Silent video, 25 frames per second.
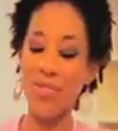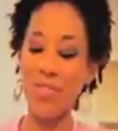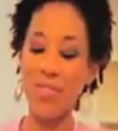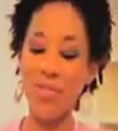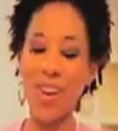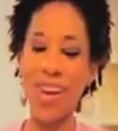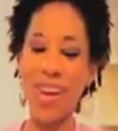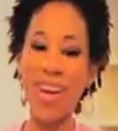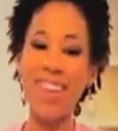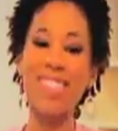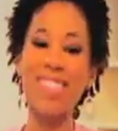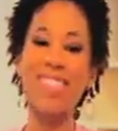
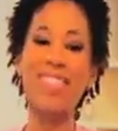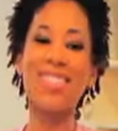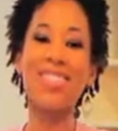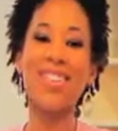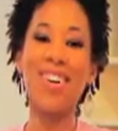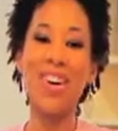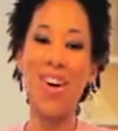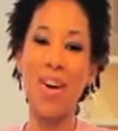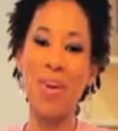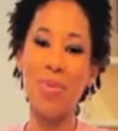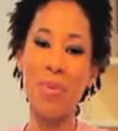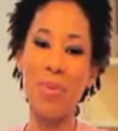
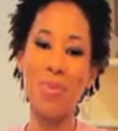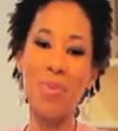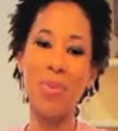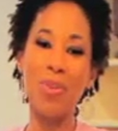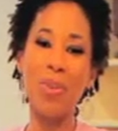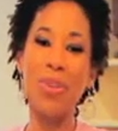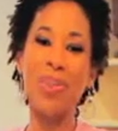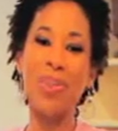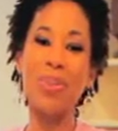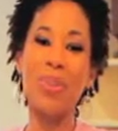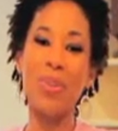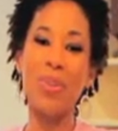Fresh almond
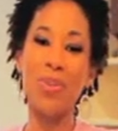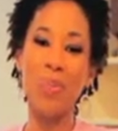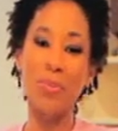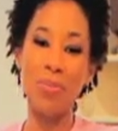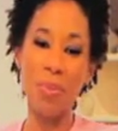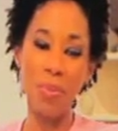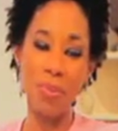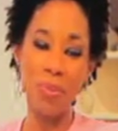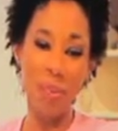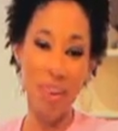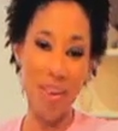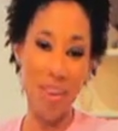milk you
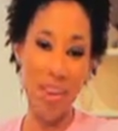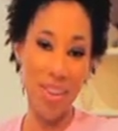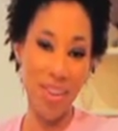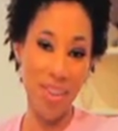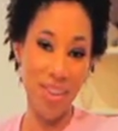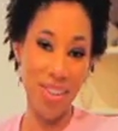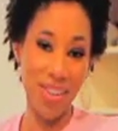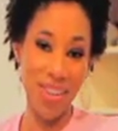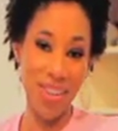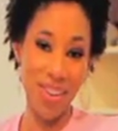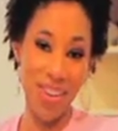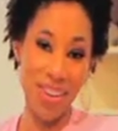prepared
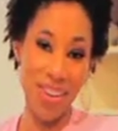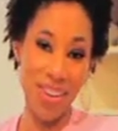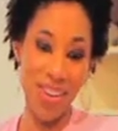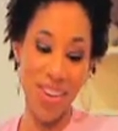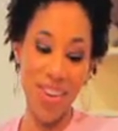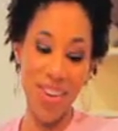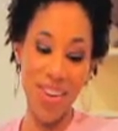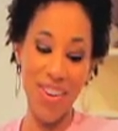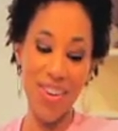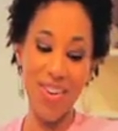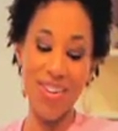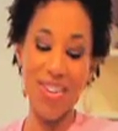on your
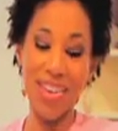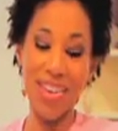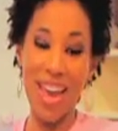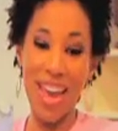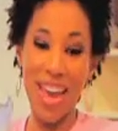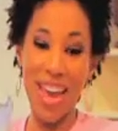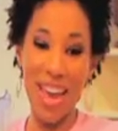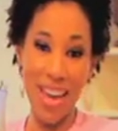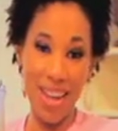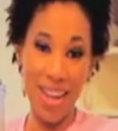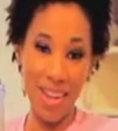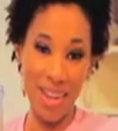own
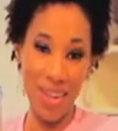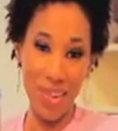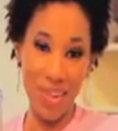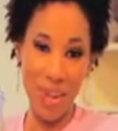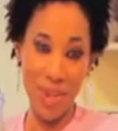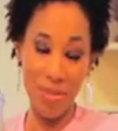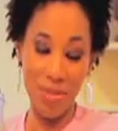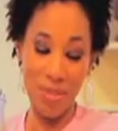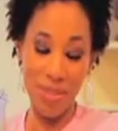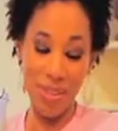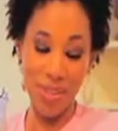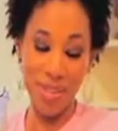in
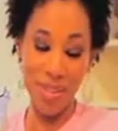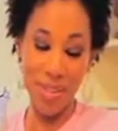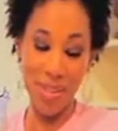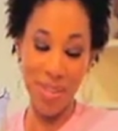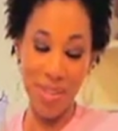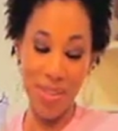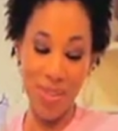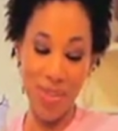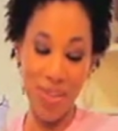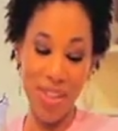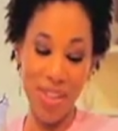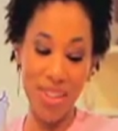your
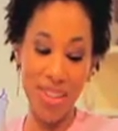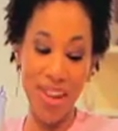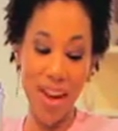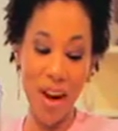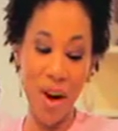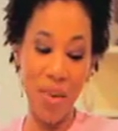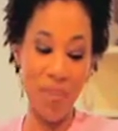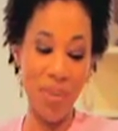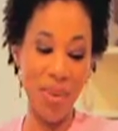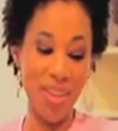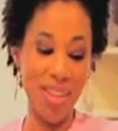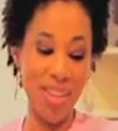blender with
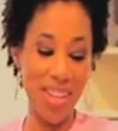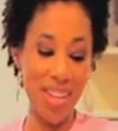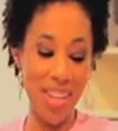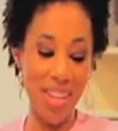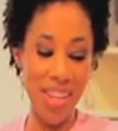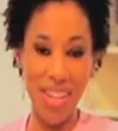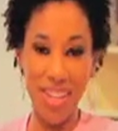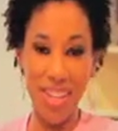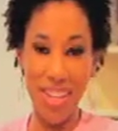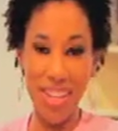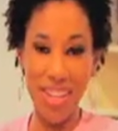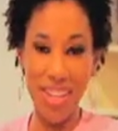how
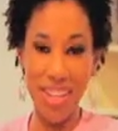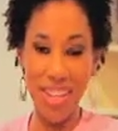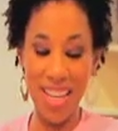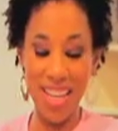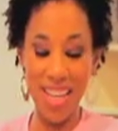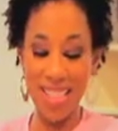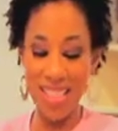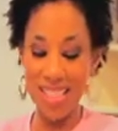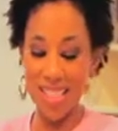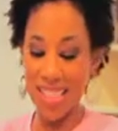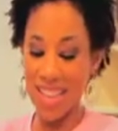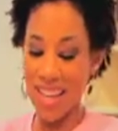many
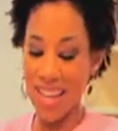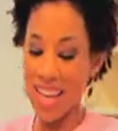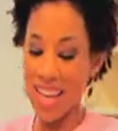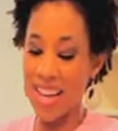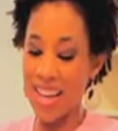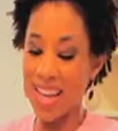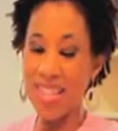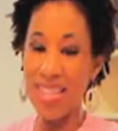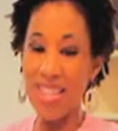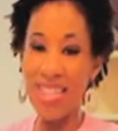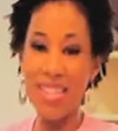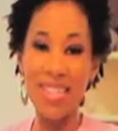ingredients?
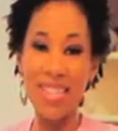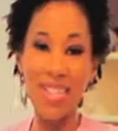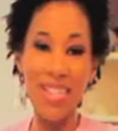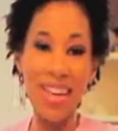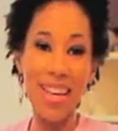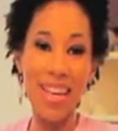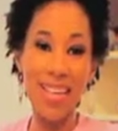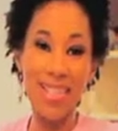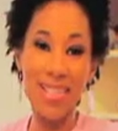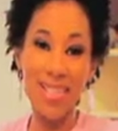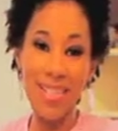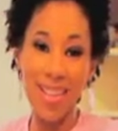
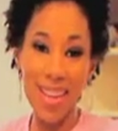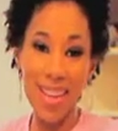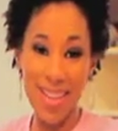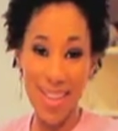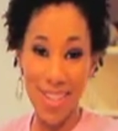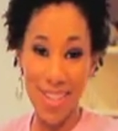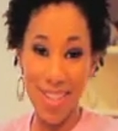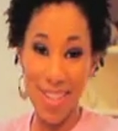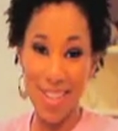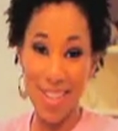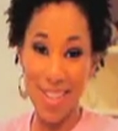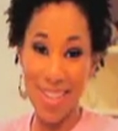6
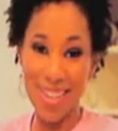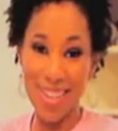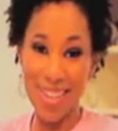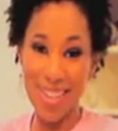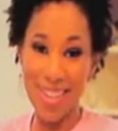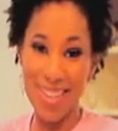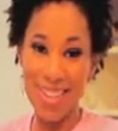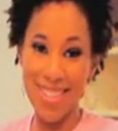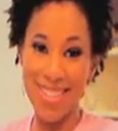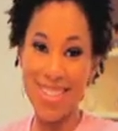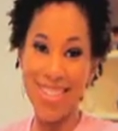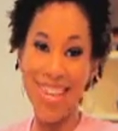
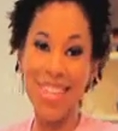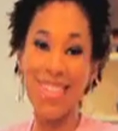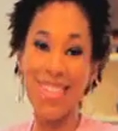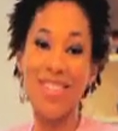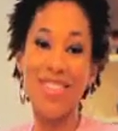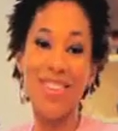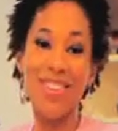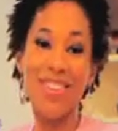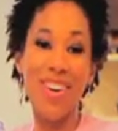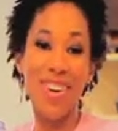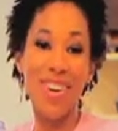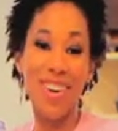ingredients that
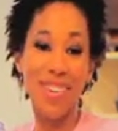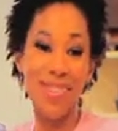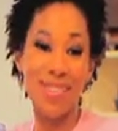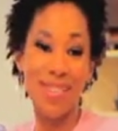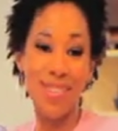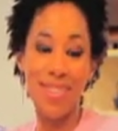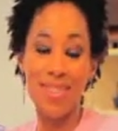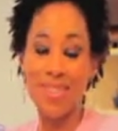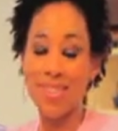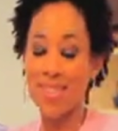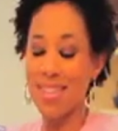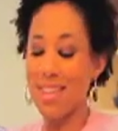you
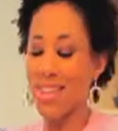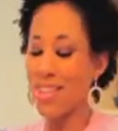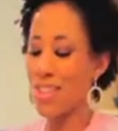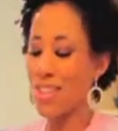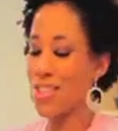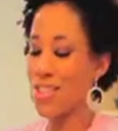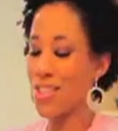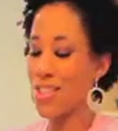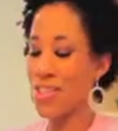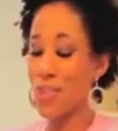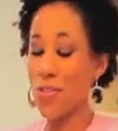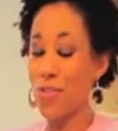
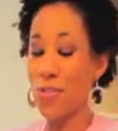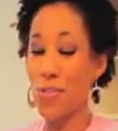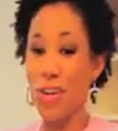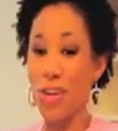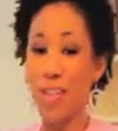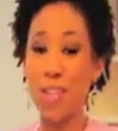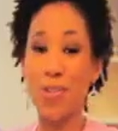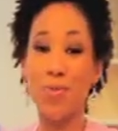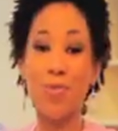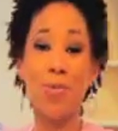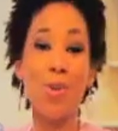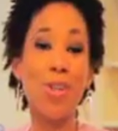understand. So
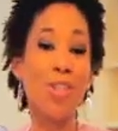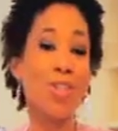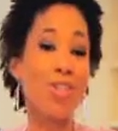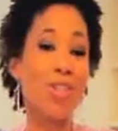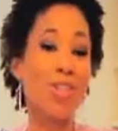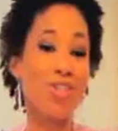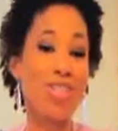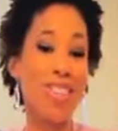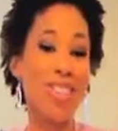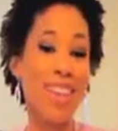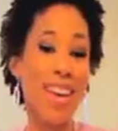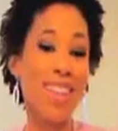fresh. Once
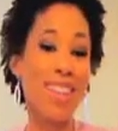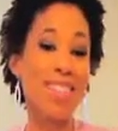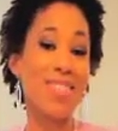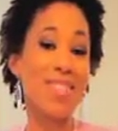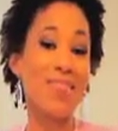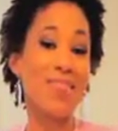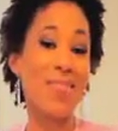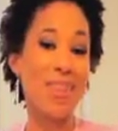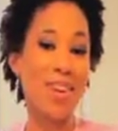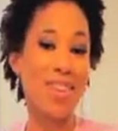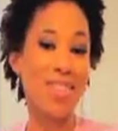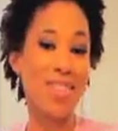you
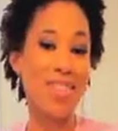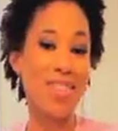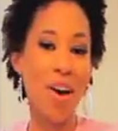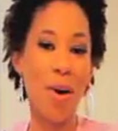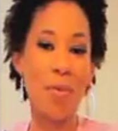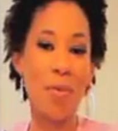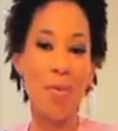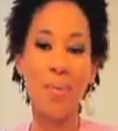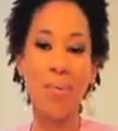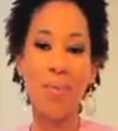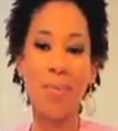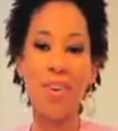taste fresh
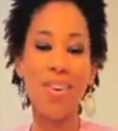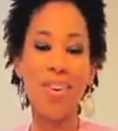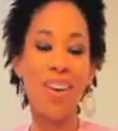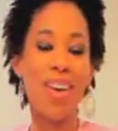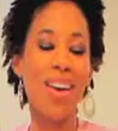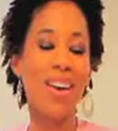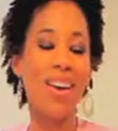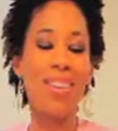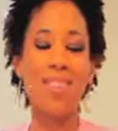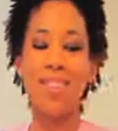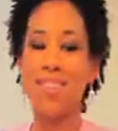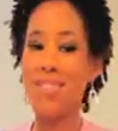almond
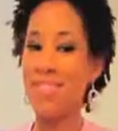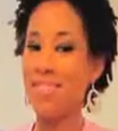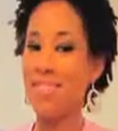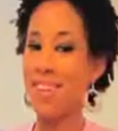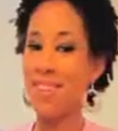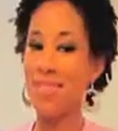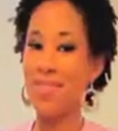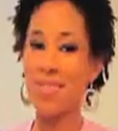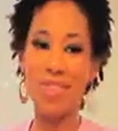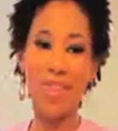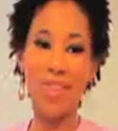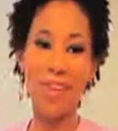milk, you'll
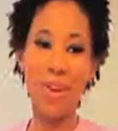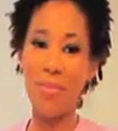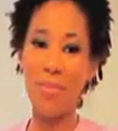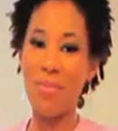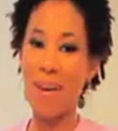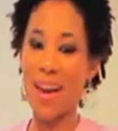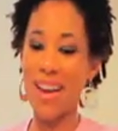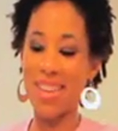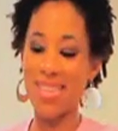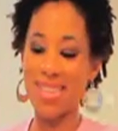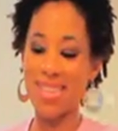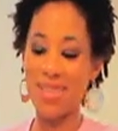never go
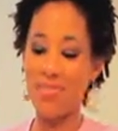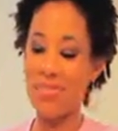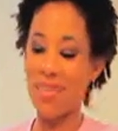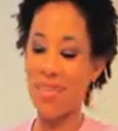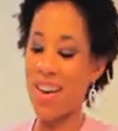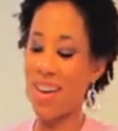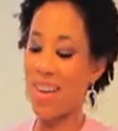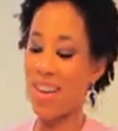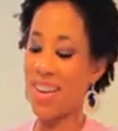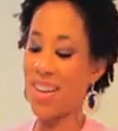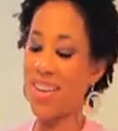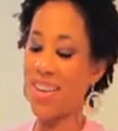back to
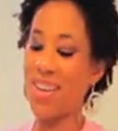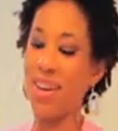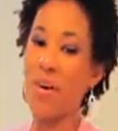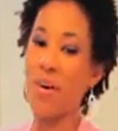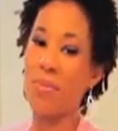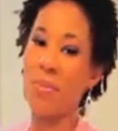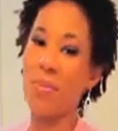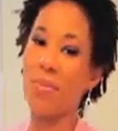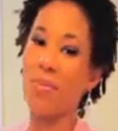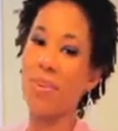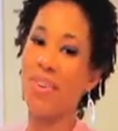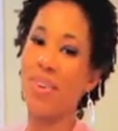buying
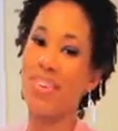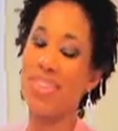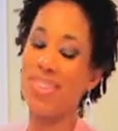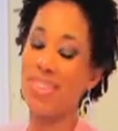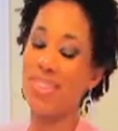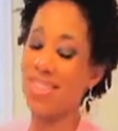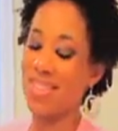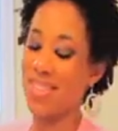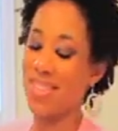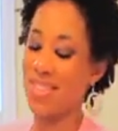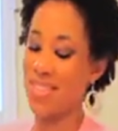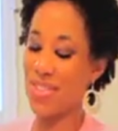almond milk
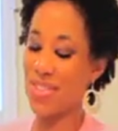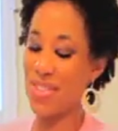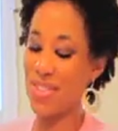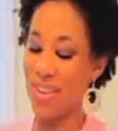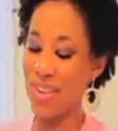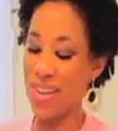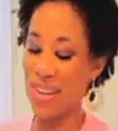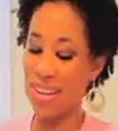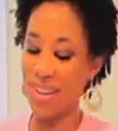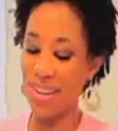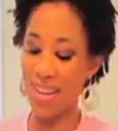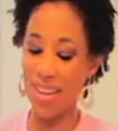in the
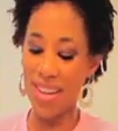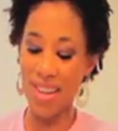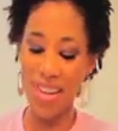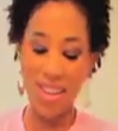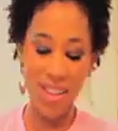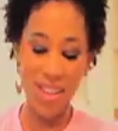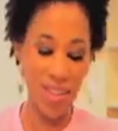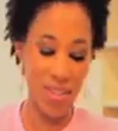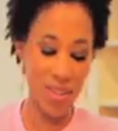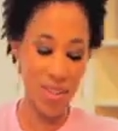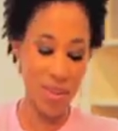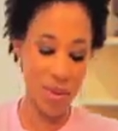store.
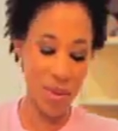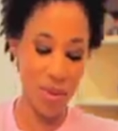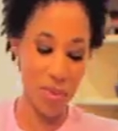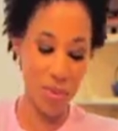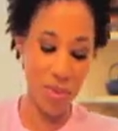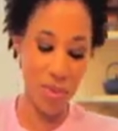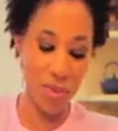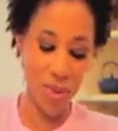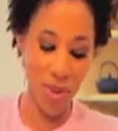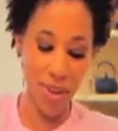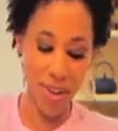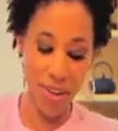So
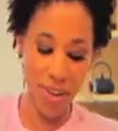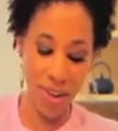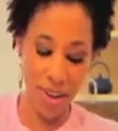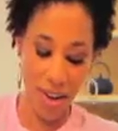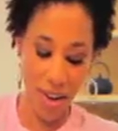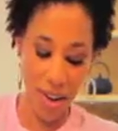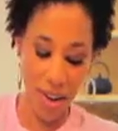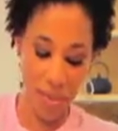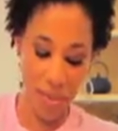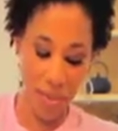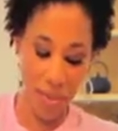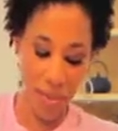we pour our
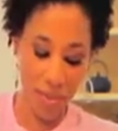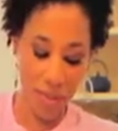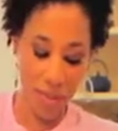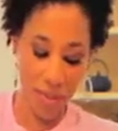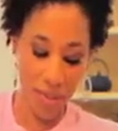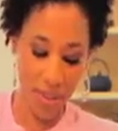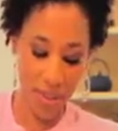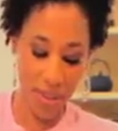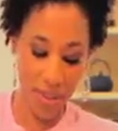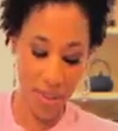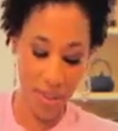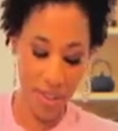almond
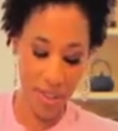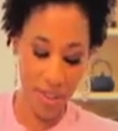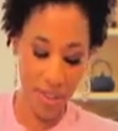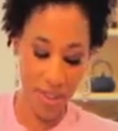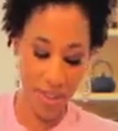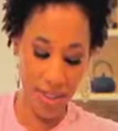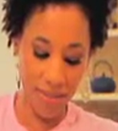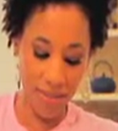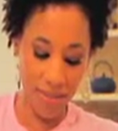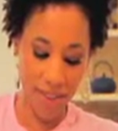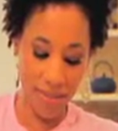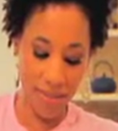milk in our
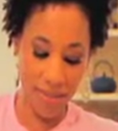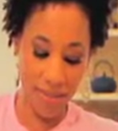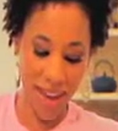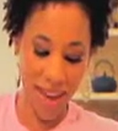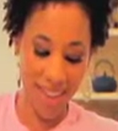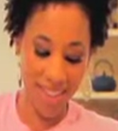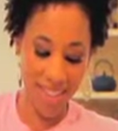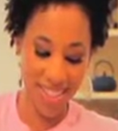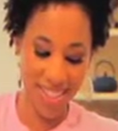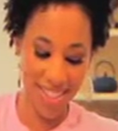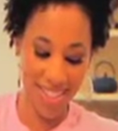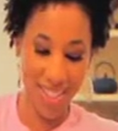lovely
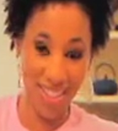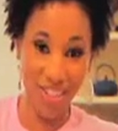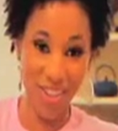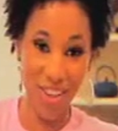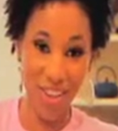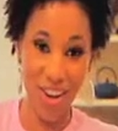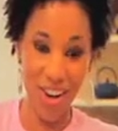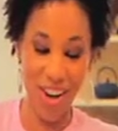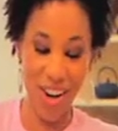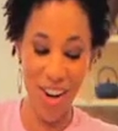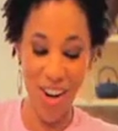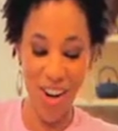mason
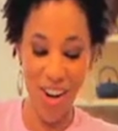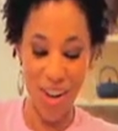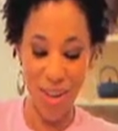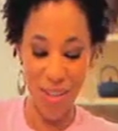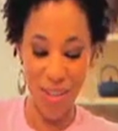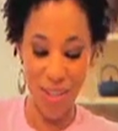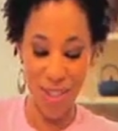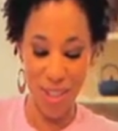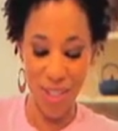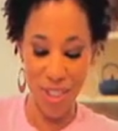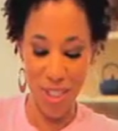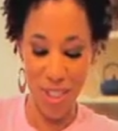jar,
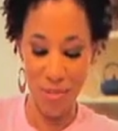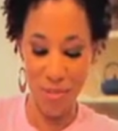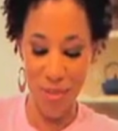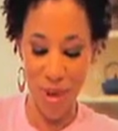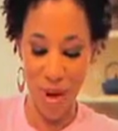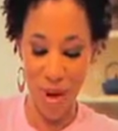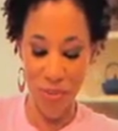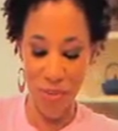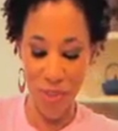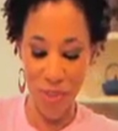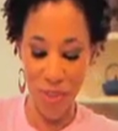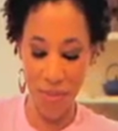which is
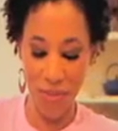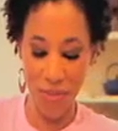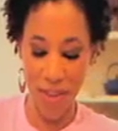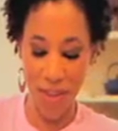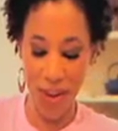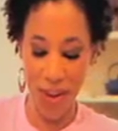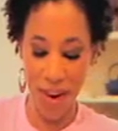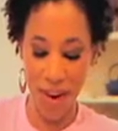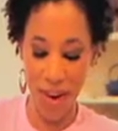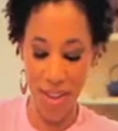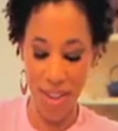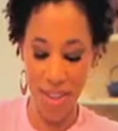perfect
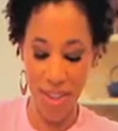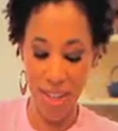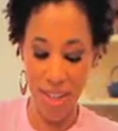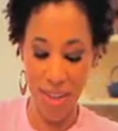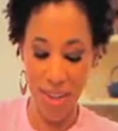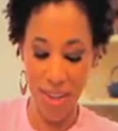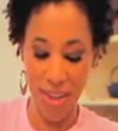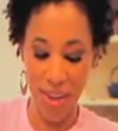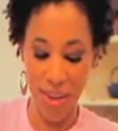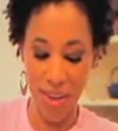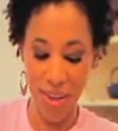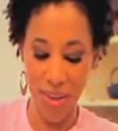for on
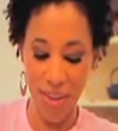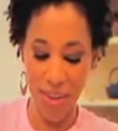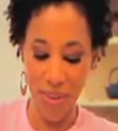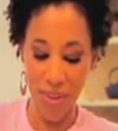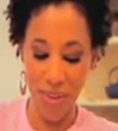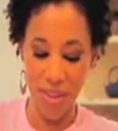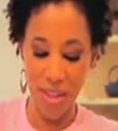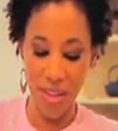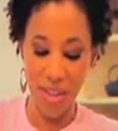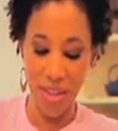the go.